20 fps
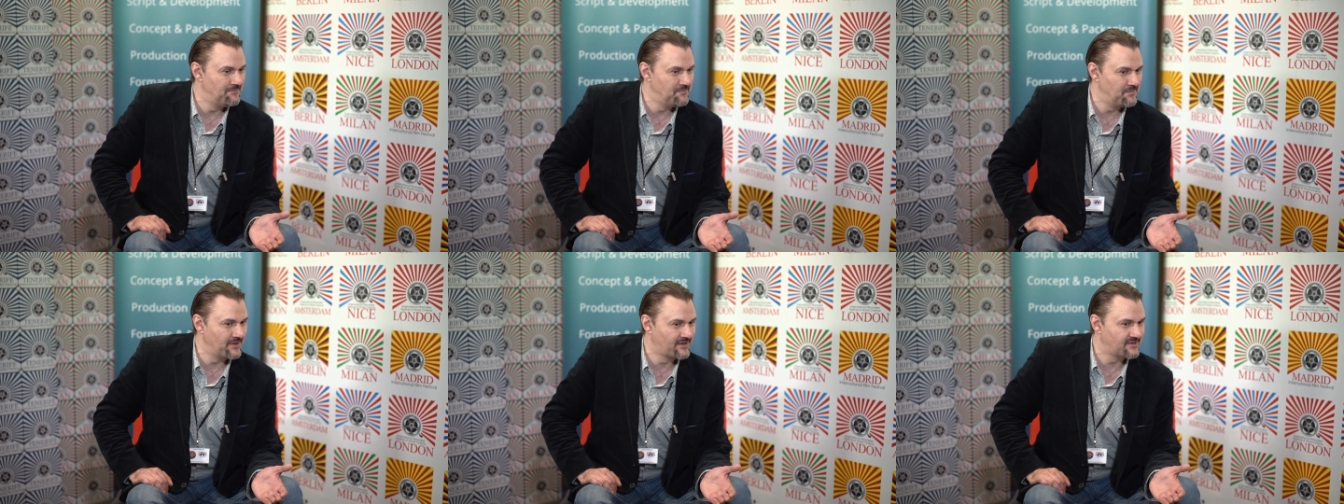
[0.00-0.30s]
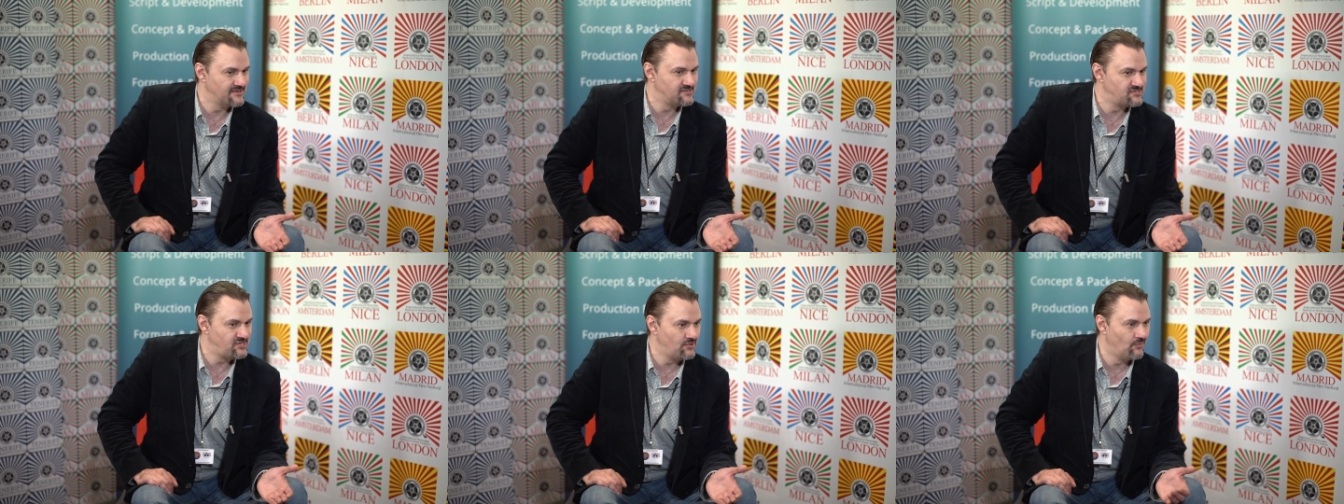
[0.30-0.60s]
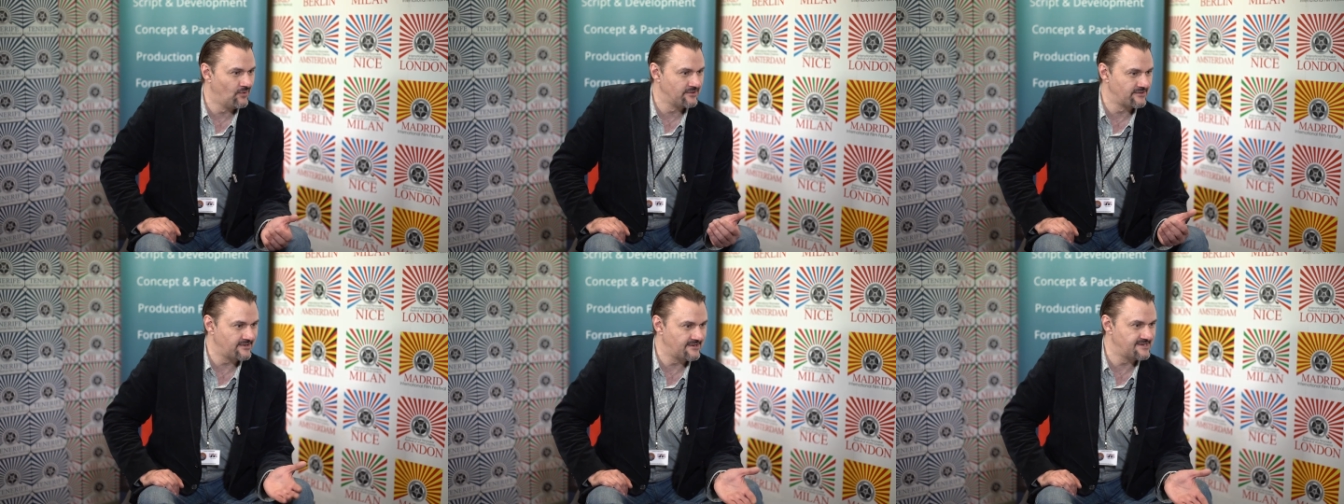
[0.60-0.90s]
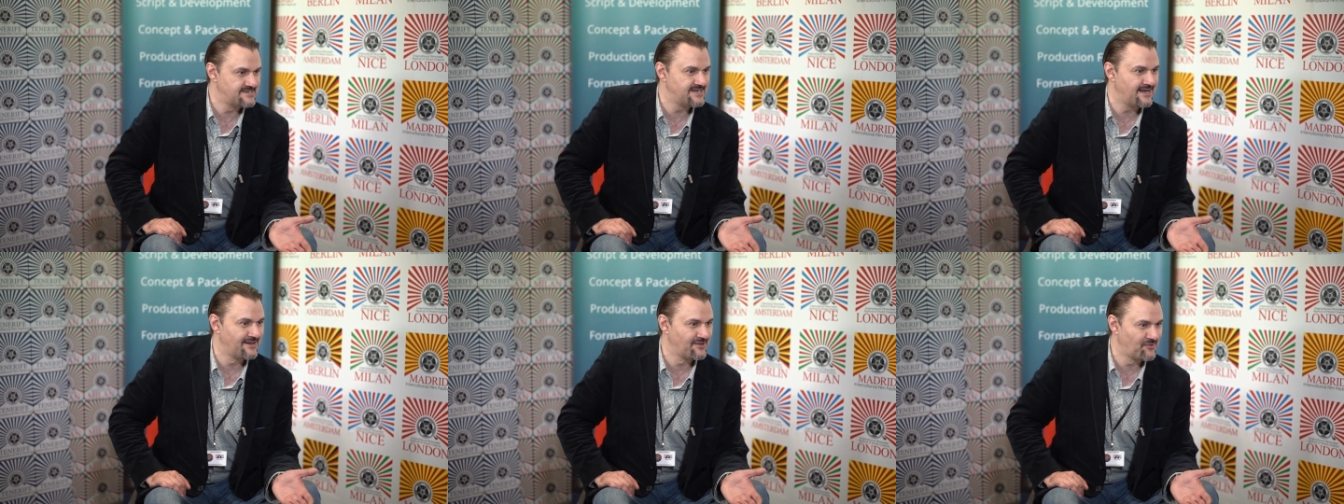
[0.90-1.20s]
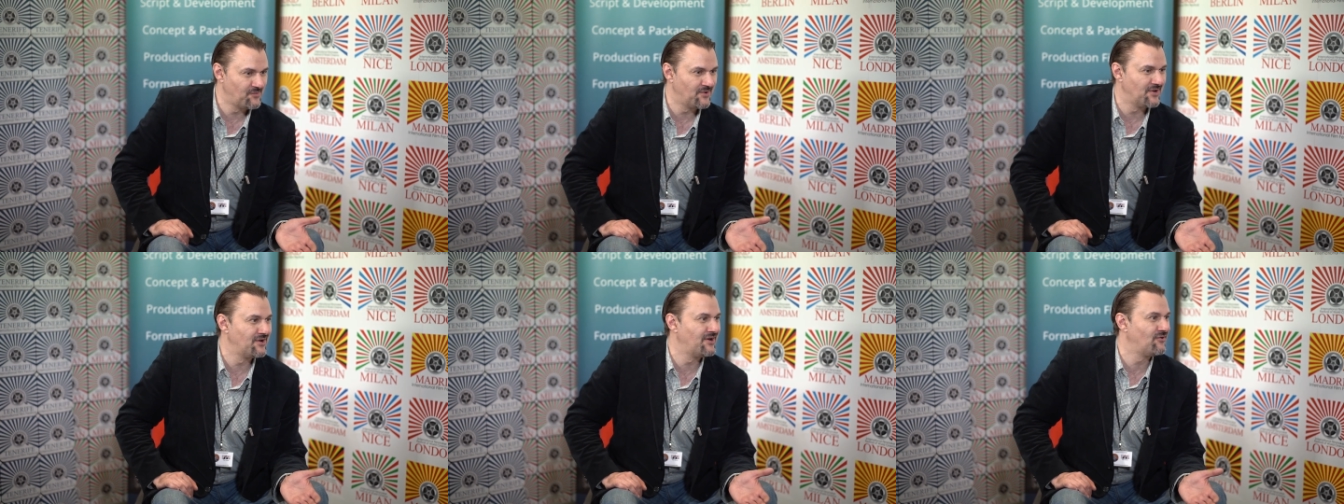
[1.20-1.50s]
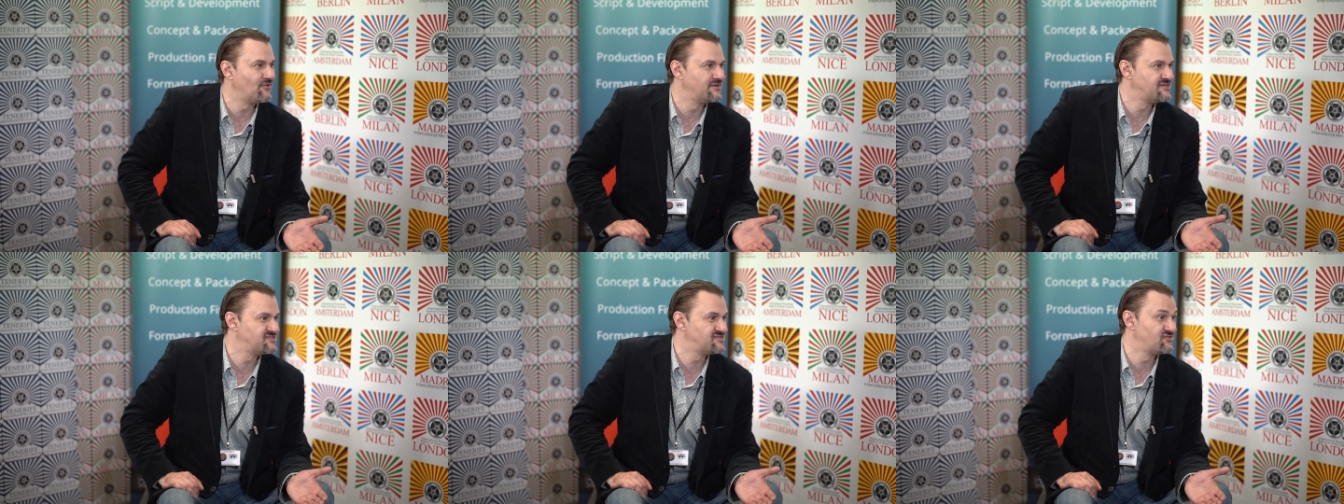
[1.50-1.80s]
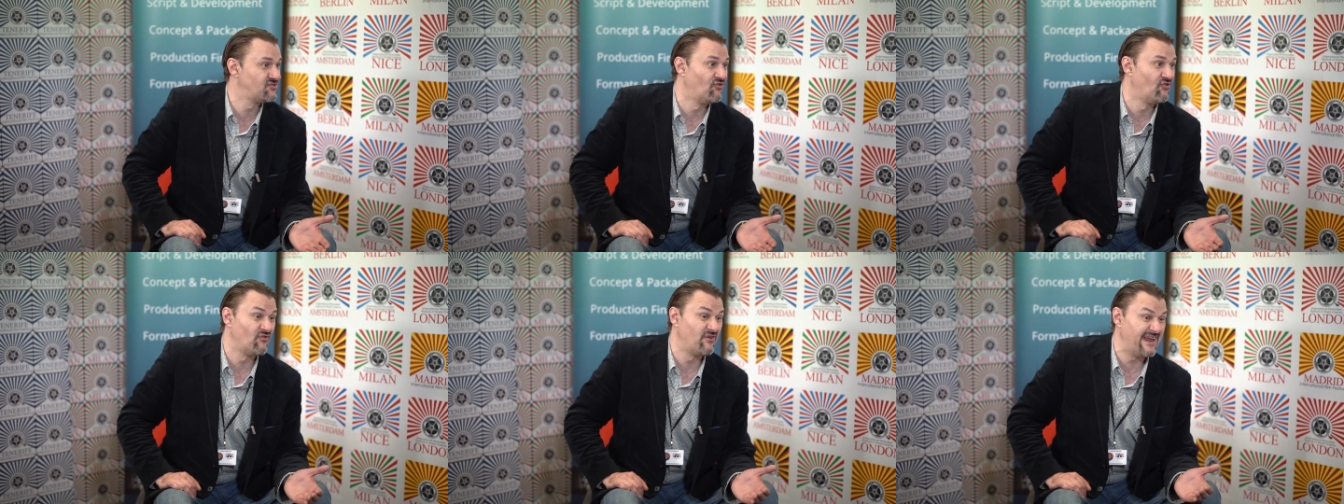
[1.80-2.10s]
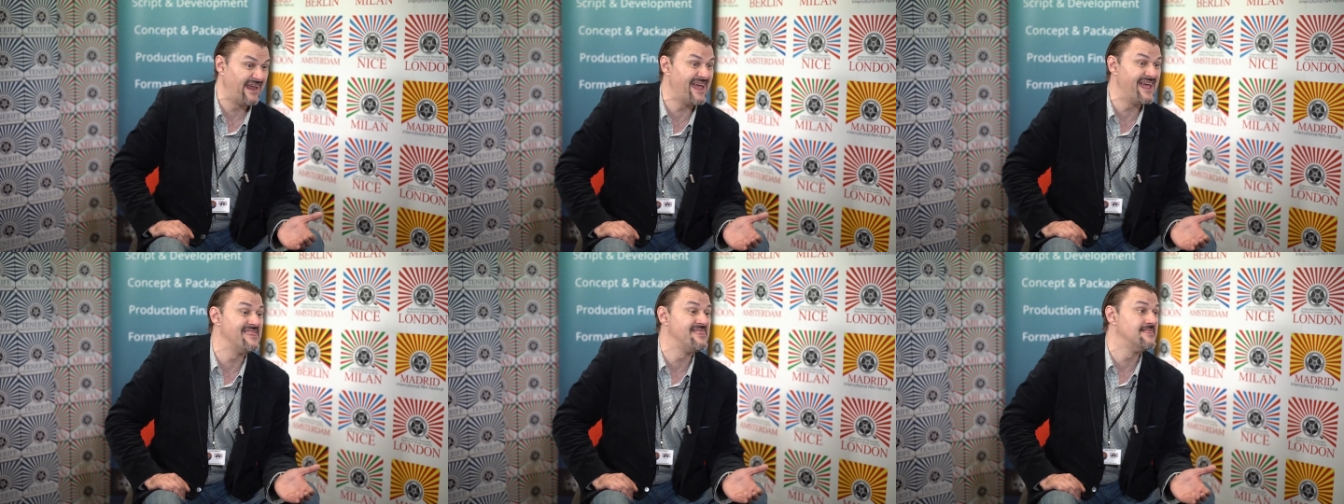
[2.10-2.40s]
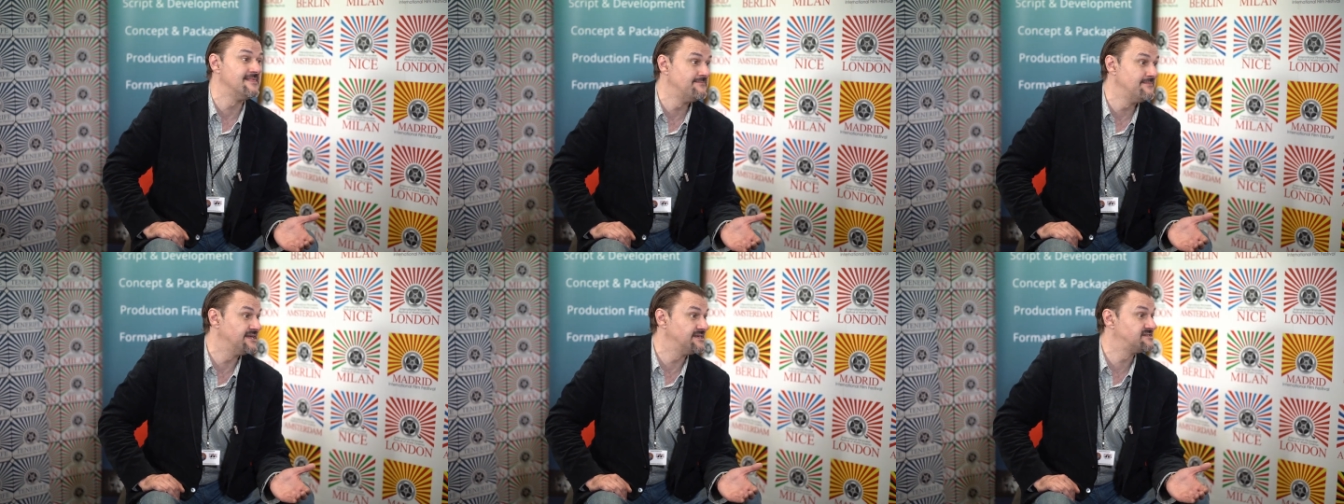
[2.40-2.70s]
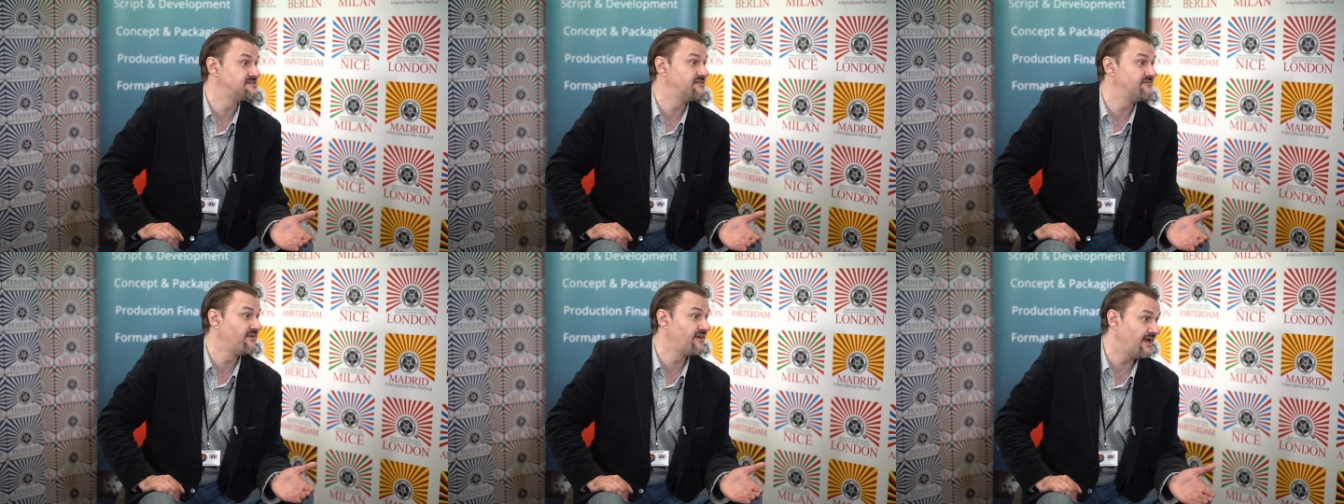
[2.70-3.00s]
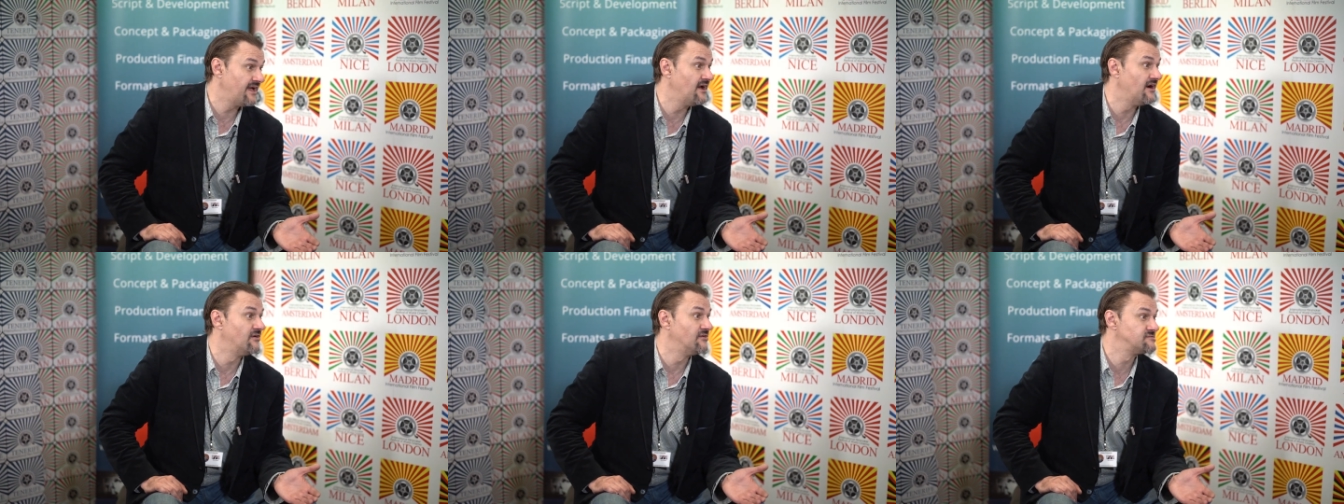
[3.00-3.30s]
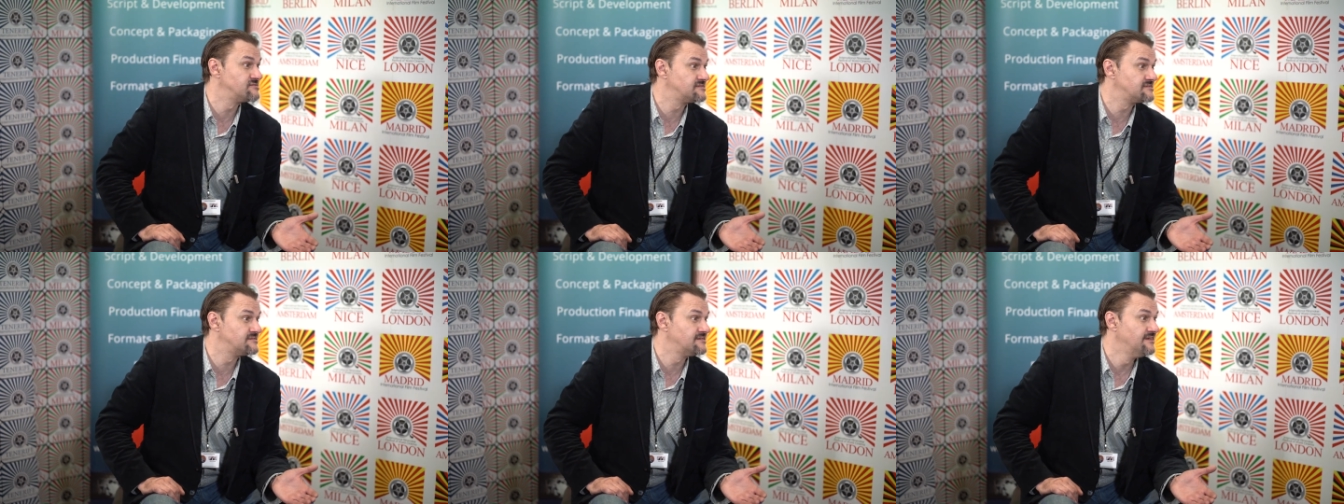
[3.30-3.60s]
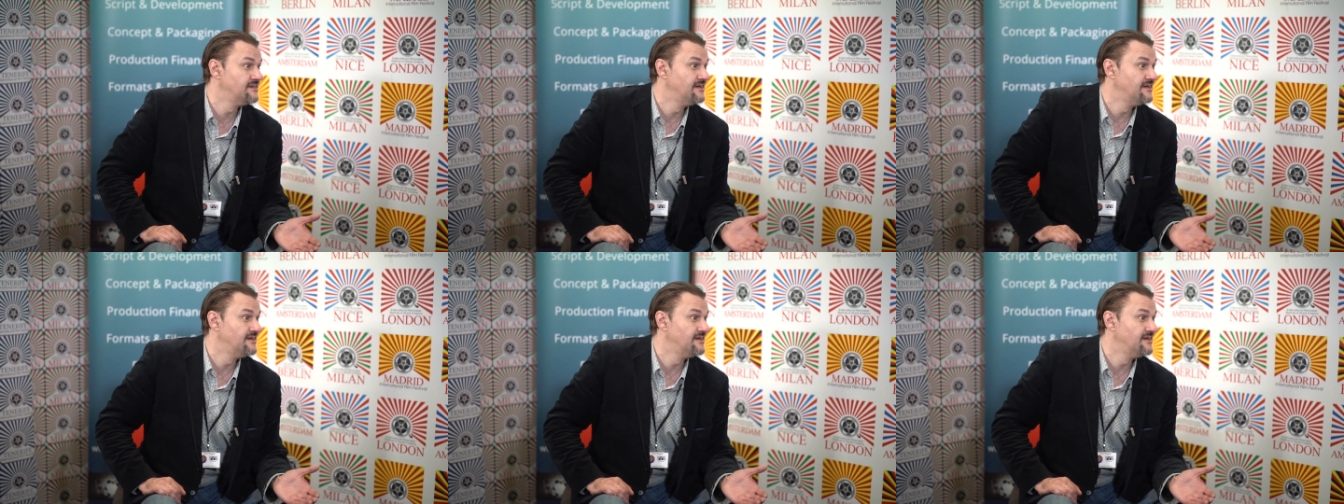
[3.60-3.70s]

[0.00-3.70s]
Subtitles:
because you wanted to tell quite an honest story in the midst of chaos.